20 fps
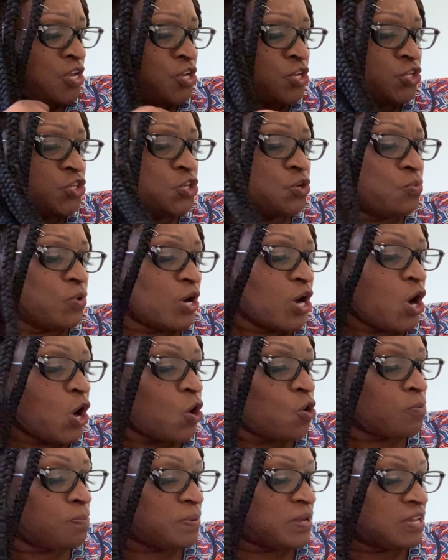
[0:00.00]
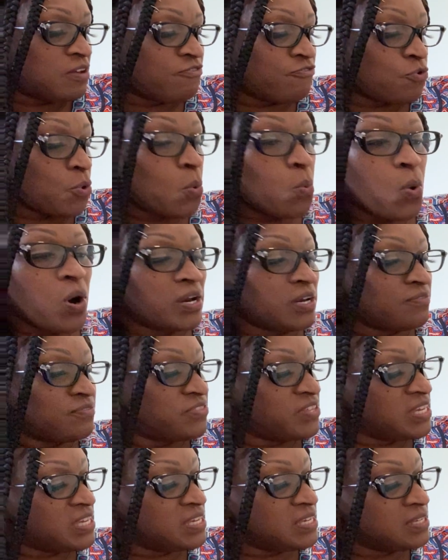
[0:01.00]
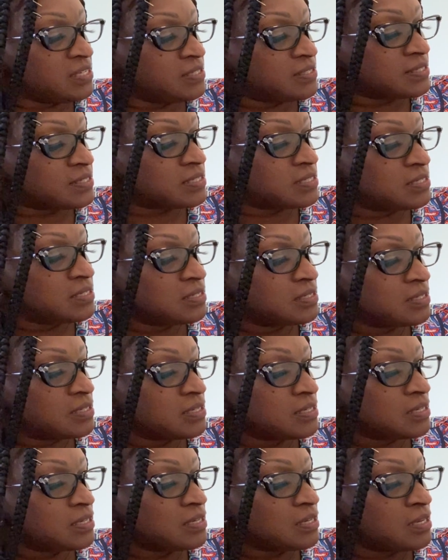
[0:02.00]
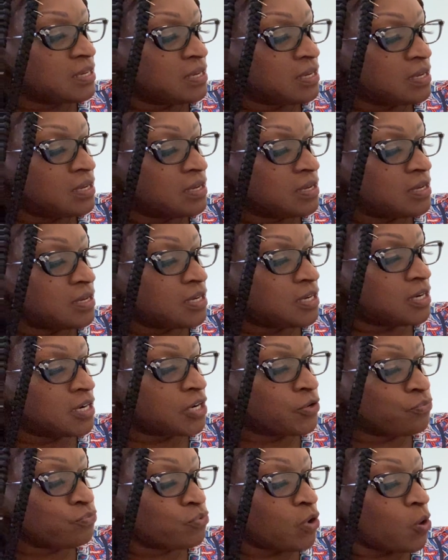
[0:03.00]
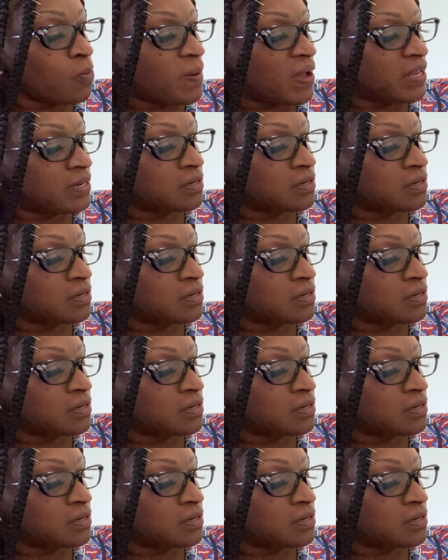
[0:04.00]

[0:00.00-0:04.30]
You were hoping for one of these. A robot